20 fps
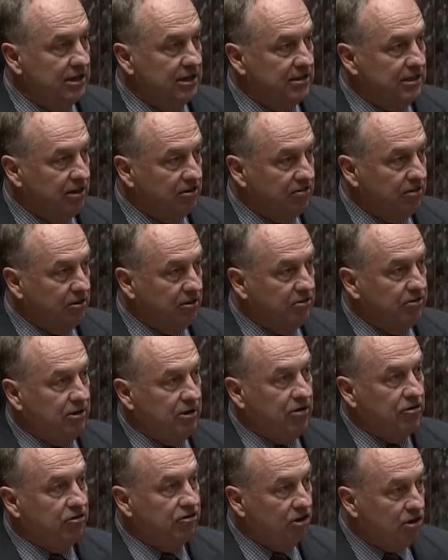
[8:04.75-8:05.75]
Does this
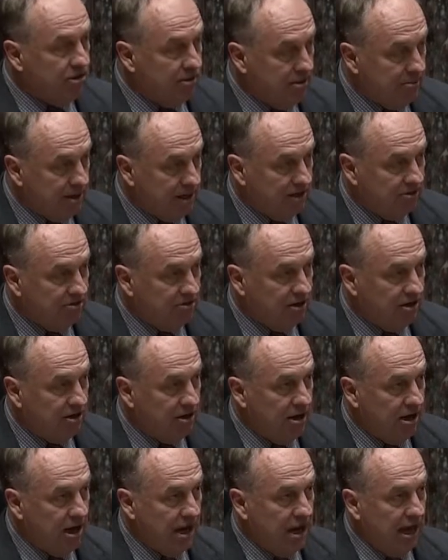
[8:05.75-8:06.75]
concern the
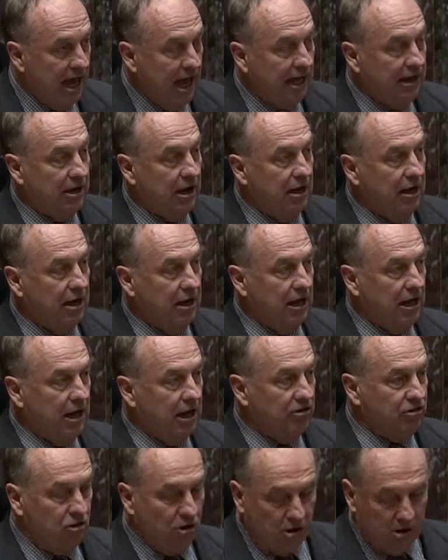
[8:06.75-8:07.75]
Minister
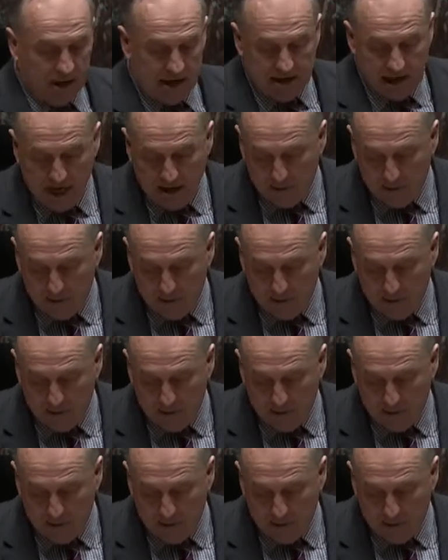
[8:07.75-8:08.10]
at all? And